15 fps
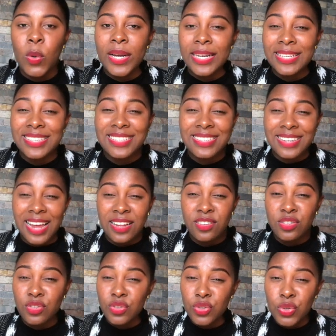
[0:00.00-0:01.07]

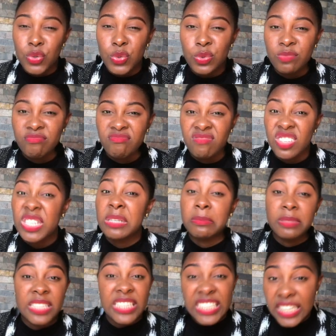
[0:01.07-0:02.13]
understands you
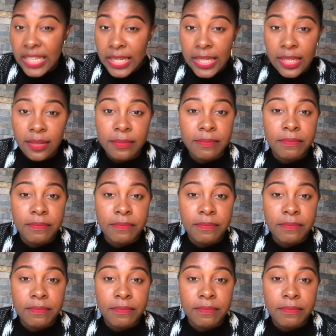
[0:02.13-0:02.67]
completely.